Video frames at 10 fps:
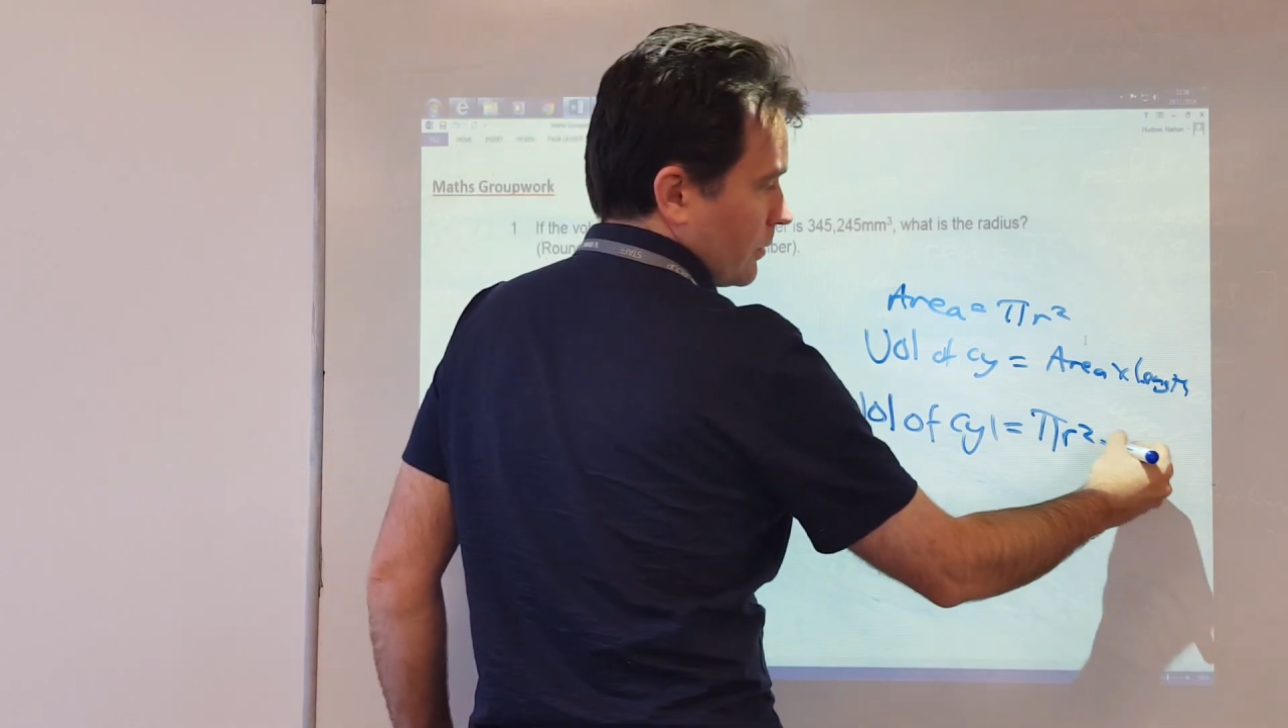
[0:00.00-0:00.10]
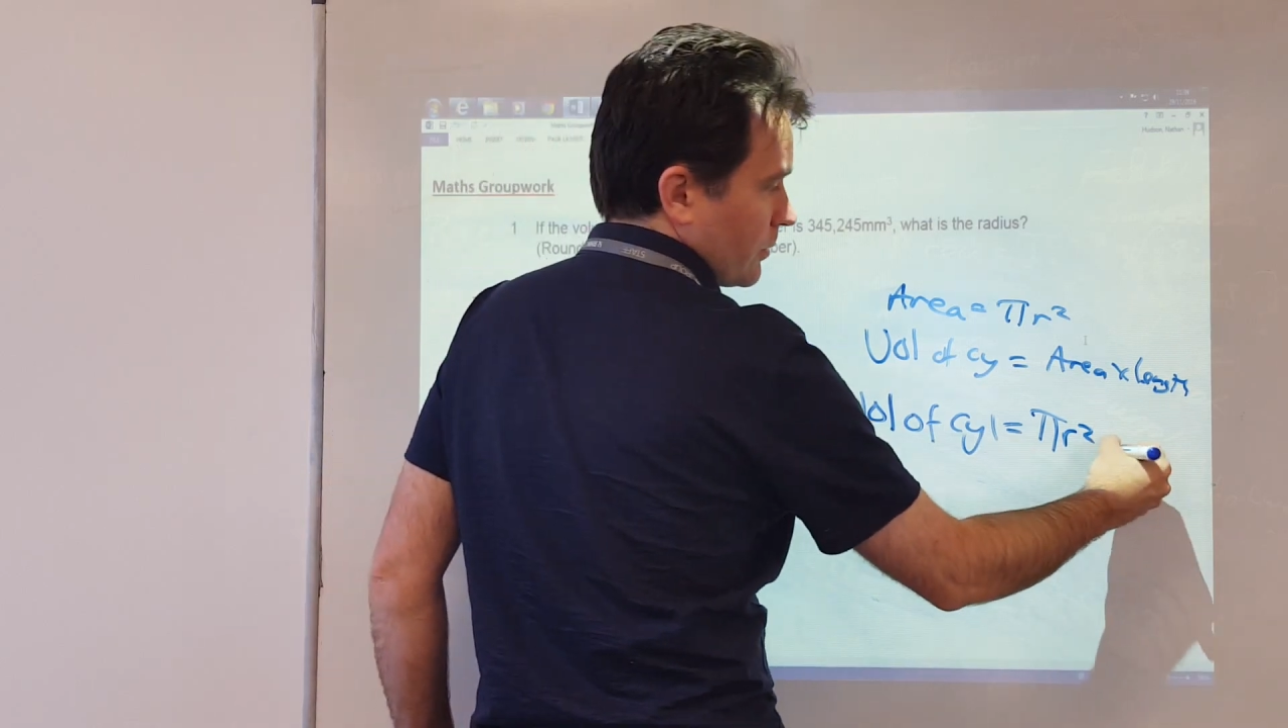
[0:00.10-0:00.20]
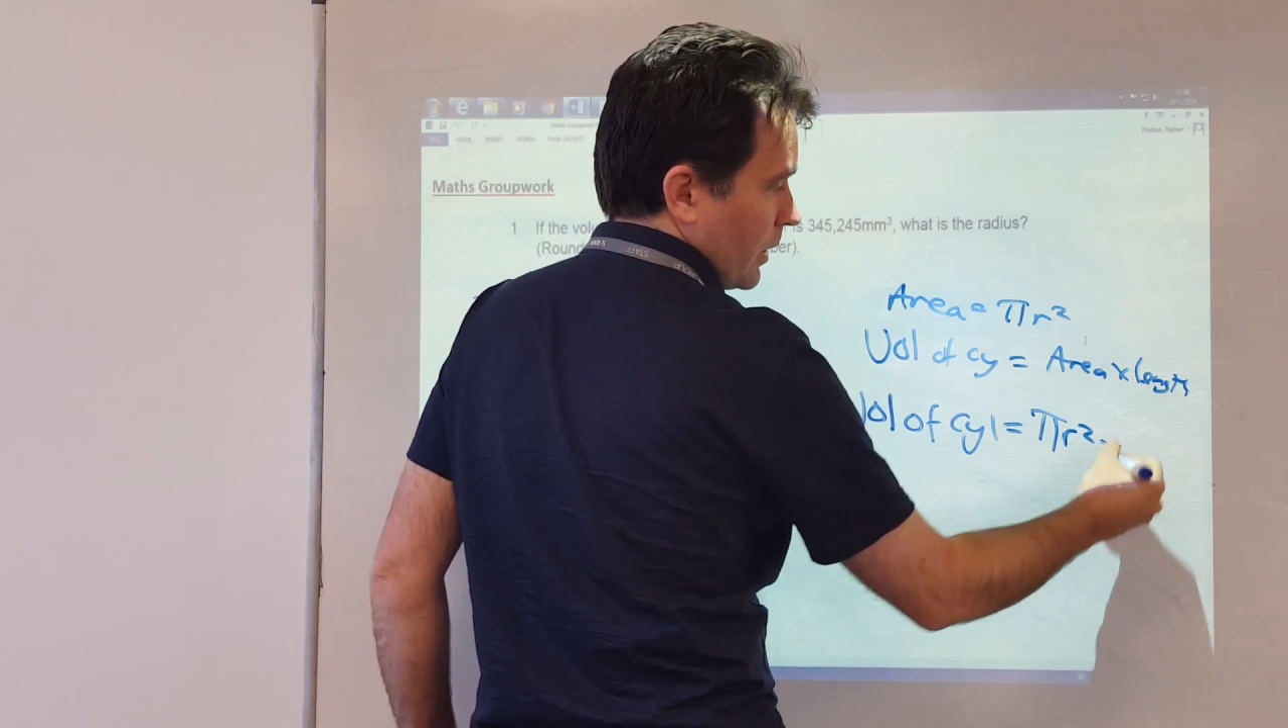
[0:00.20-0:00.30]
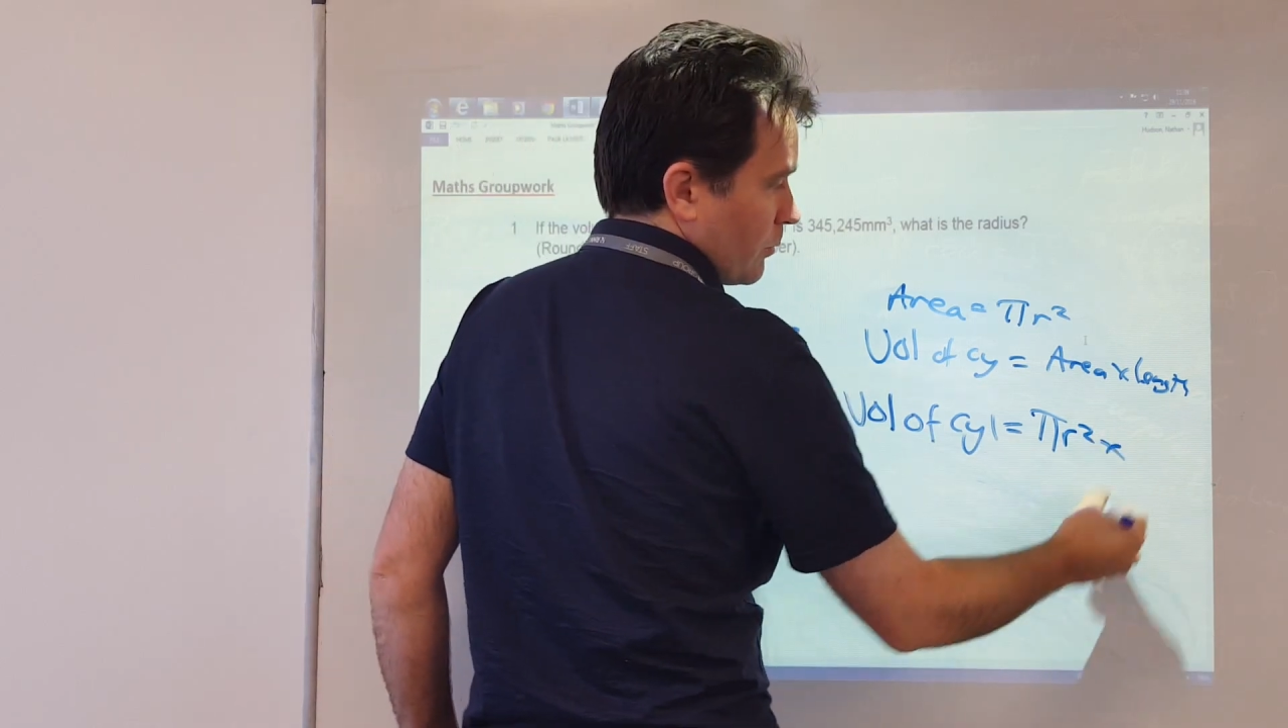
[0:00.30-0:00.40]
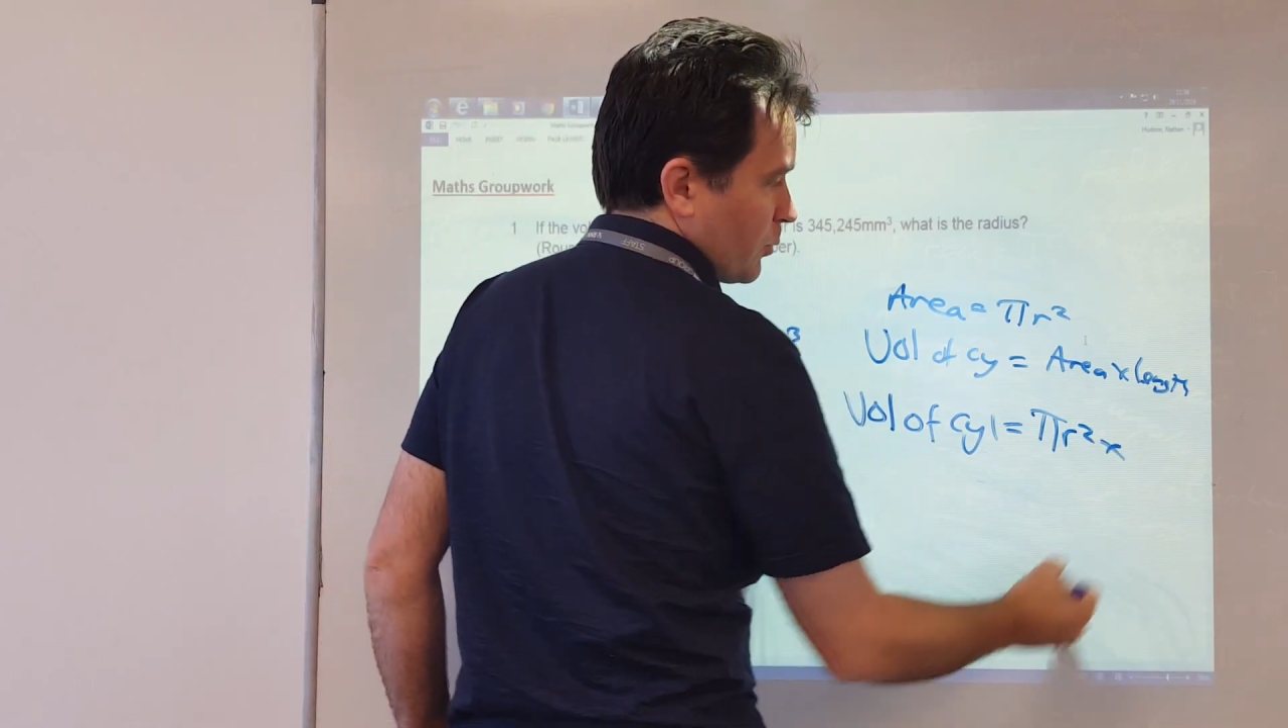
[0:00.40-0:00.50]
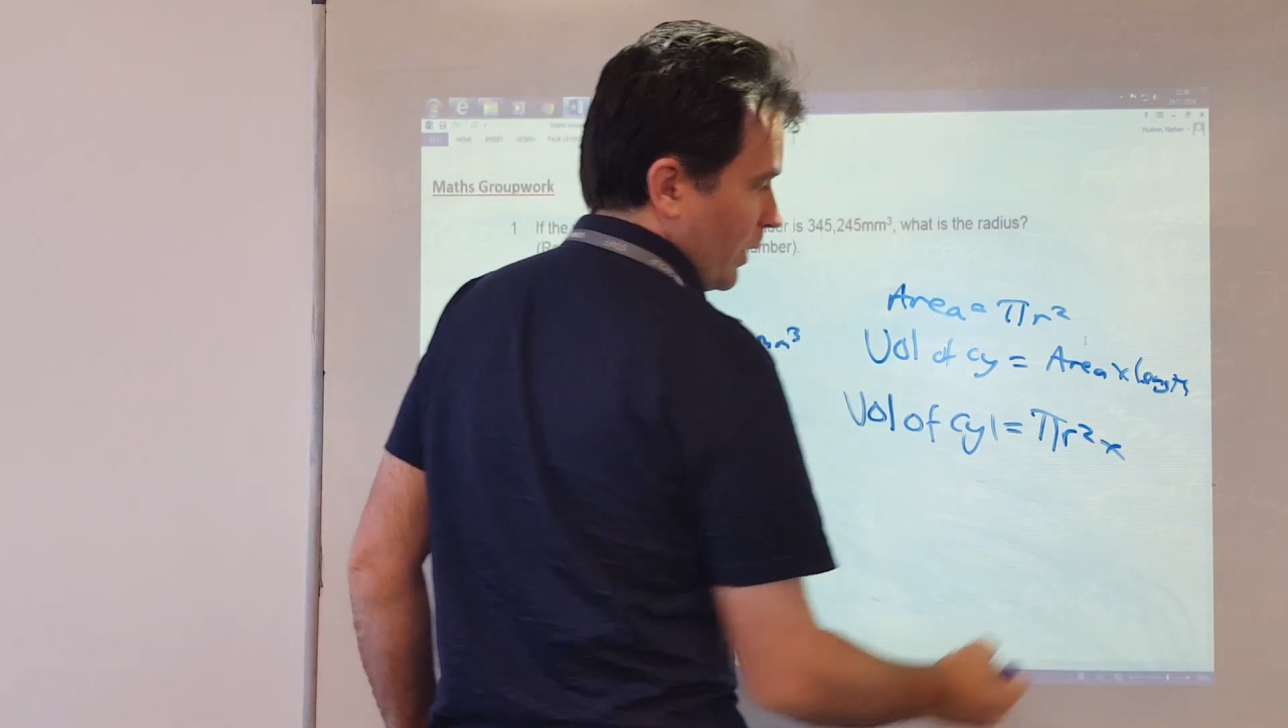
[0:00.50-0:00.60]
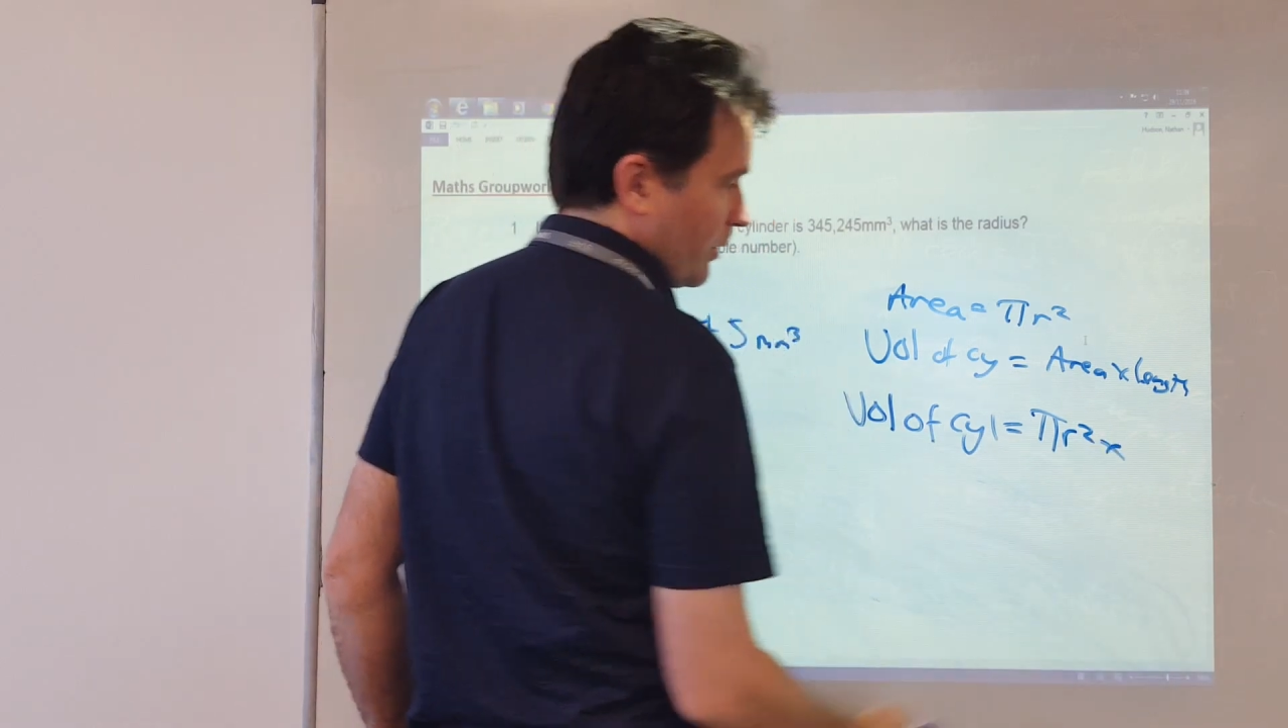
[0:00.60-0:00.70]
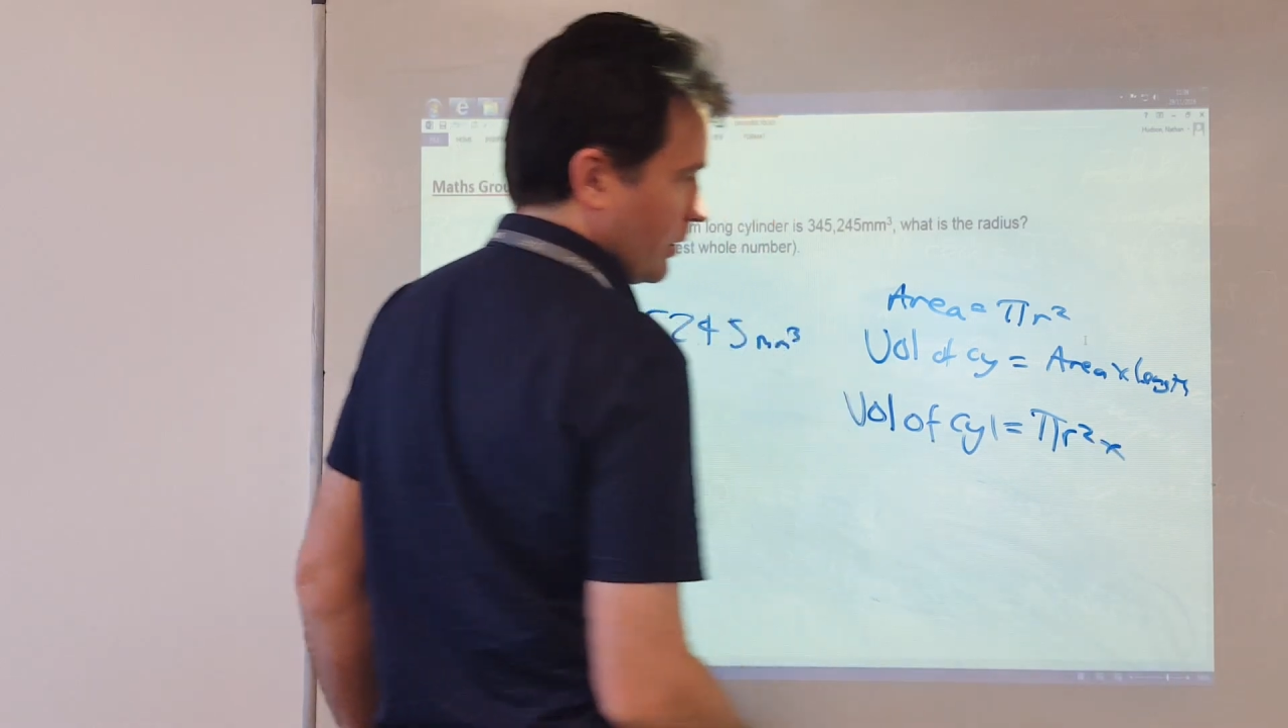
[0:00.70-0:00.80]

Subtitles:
times by the